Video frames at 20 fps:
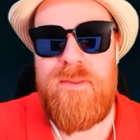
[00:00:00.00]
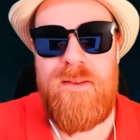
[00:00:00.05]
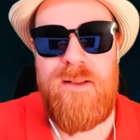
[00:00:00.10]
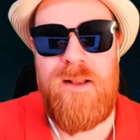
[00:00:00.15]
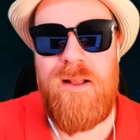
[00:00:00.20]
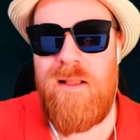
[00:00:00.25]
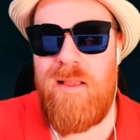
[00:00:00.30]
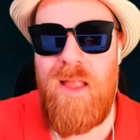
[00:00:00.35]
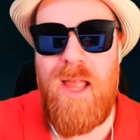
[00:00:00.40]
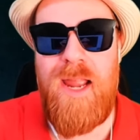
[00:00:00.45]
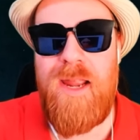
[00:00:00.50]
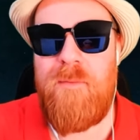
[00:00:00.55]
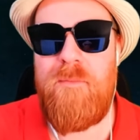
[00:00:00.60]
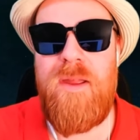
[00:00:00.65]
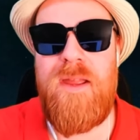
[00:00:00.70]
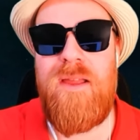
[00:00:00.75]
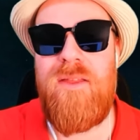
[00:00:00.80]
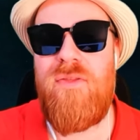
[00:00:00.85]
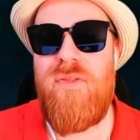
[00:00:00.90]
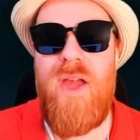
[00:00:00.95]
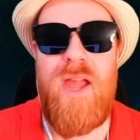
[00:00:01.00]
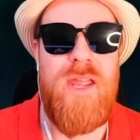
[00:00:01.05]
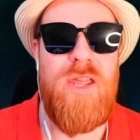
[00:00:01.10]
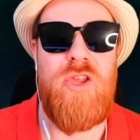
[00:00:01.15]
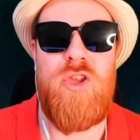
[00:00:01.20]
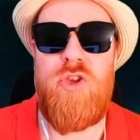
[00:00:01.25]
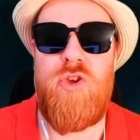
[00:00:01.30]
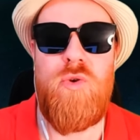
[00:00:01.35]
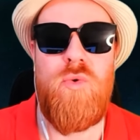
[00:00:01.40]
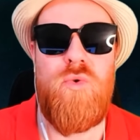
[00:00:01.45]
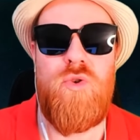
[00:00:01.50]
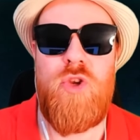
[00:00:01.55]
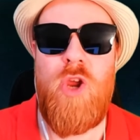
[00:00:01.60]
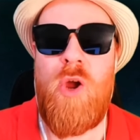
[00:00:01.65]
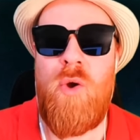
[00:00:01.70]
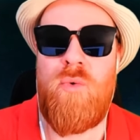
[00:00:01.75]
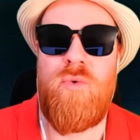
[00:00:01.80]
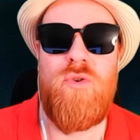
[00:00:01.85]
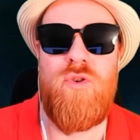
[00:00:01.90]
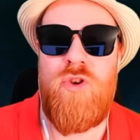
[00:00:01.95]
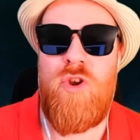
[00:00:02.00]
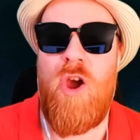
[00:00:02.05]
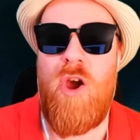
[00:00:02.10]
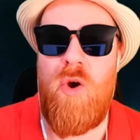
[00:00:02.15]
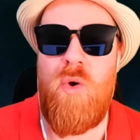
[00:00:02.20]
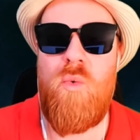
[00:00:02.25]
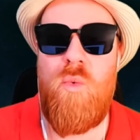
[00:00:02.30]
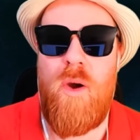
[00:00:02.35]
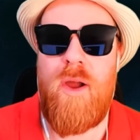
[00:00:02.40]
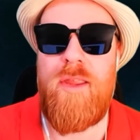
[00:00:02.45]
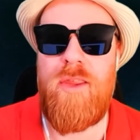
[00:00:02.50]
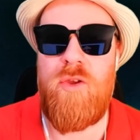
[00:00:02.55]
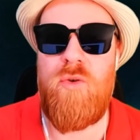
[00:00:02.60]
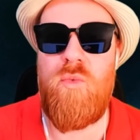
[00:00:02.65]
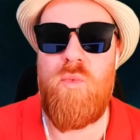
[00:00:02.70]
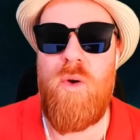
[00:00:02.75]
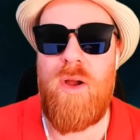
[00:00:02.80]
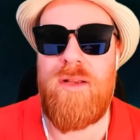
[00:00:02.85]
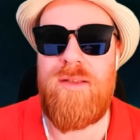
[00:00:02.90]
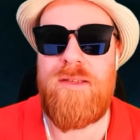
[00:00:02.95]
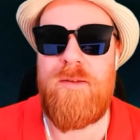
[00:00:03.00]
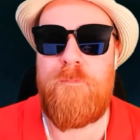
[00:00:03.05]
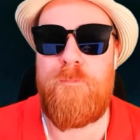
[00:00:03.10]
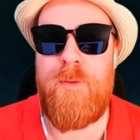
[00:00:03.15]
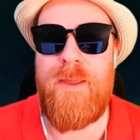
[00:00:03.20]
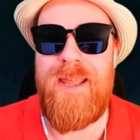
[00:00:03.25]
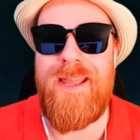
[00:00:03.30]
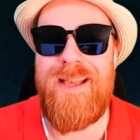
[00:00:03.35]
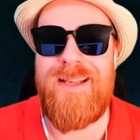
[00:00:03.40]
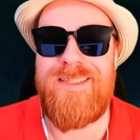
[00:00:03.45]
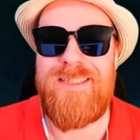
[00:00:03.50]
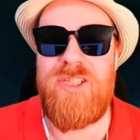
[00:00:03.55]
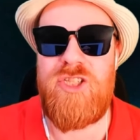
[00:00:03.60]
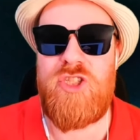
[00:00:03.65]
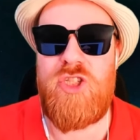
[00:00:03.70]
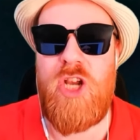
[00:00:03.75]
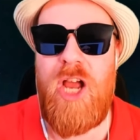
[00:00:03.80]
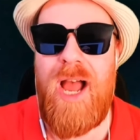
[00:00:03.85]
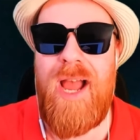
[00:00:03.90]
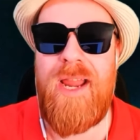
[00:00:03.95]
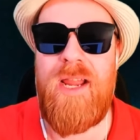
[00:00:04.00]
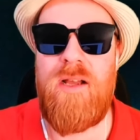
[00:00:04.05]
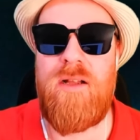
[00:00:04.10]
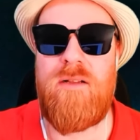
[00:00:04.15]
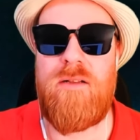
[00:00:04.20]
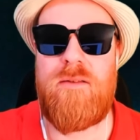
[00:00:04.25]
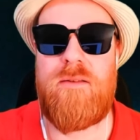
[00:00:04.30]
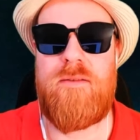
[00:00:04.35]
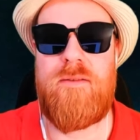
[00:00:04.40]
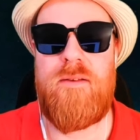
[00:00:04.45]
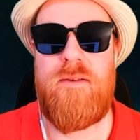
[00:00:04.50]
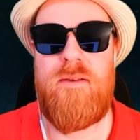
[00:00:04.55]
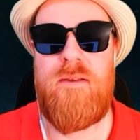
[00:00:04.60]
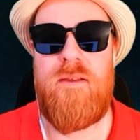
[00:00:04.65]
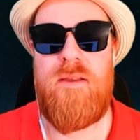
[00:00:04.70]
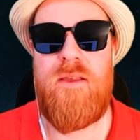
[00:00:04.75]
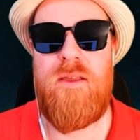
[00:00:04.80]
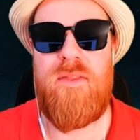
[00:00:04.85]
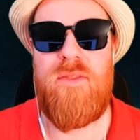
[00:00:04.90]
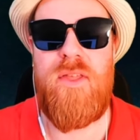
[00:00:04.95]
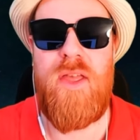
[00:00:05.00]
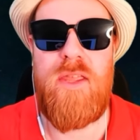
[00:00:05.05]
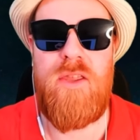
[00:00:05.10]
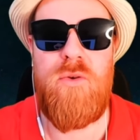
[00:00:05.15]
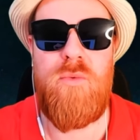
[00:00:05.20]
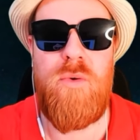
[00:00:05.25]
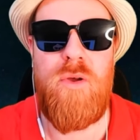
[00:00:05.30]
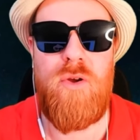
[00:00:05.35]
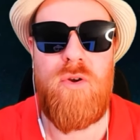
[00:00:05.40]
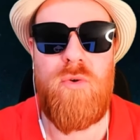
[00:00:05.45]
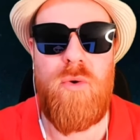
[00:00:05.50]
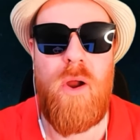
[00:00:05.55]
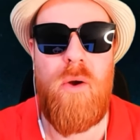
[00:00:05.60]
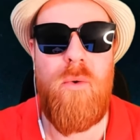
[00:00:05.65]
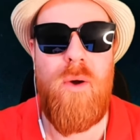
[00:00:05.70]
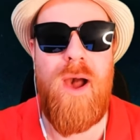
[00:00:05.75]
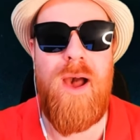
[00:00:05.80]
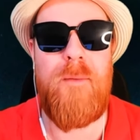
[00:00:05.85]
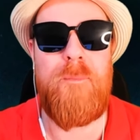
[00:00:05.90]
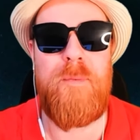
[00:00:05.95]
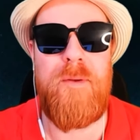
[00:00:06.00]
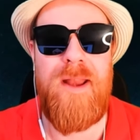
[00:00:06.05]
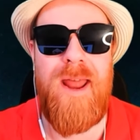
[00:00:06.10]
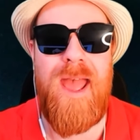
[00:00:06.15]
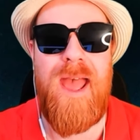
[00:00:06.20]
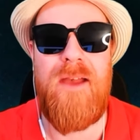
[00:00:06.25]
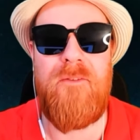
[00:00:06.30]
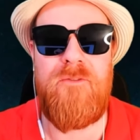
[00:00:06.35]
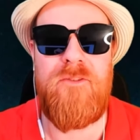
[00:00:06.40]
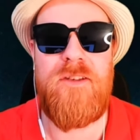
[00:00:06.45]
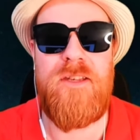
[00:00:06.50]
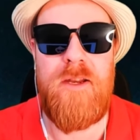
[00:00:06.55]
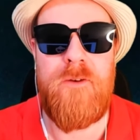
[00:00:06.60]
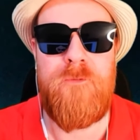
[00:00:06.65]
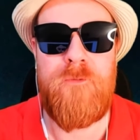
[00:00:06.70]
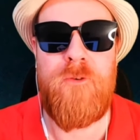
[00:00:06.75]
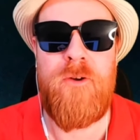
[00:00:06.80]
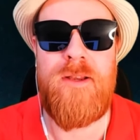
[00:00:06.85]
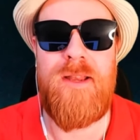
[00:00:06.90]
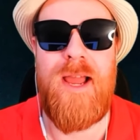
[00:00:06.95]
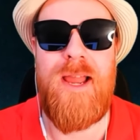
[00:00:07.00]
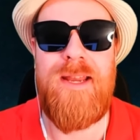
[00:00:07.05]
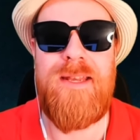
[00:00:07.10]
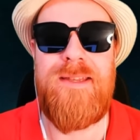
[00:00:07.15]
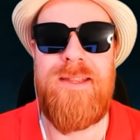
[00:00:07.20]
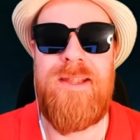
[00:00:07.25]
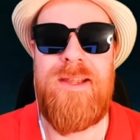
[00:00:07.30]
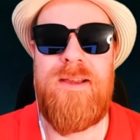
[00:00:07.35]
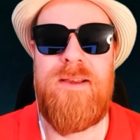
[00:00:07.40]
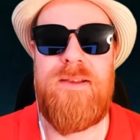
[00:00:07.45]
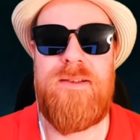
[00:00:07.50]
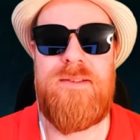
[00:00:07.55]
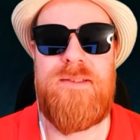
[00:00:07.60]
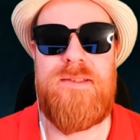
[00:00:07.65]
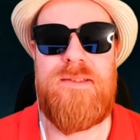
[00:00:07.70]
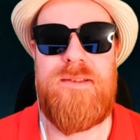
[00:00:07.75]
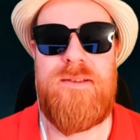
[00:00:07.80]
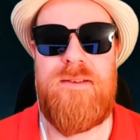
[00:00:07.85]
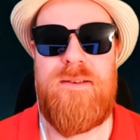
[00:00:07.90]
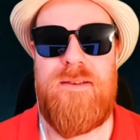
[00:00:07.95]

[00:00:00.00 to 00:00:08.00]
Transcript: claiming that you don't know what you want to be as a child, that you will grow up and have different ideas.